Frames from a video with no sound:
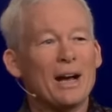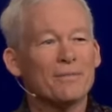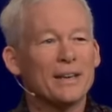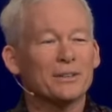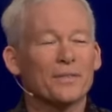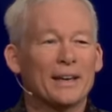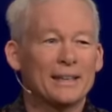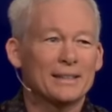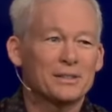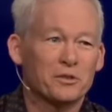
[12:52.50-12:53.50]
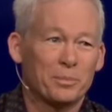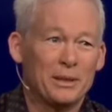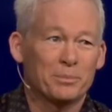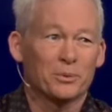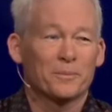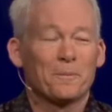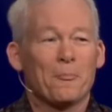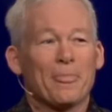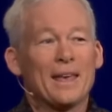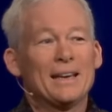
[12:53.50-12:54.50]
know, I've held the hands of people
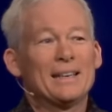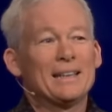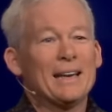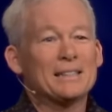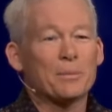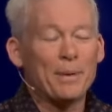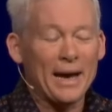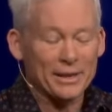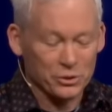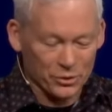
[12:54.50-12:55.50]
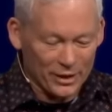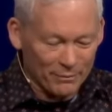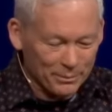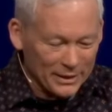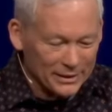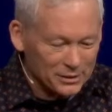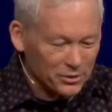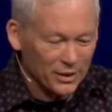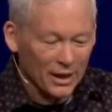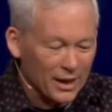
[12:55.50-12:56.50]
as a pastor, and I've been
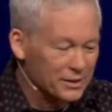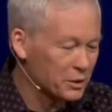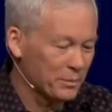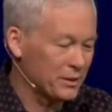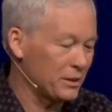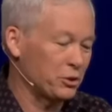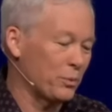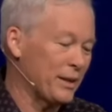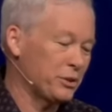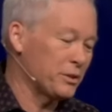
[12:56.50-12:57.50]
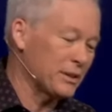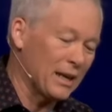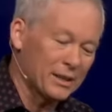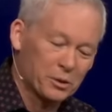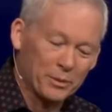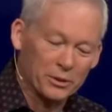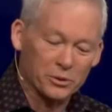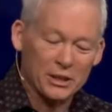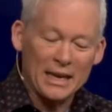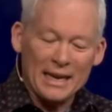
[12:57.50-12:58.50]
into the hospice situations and
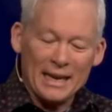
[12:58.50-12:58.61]
hospitals,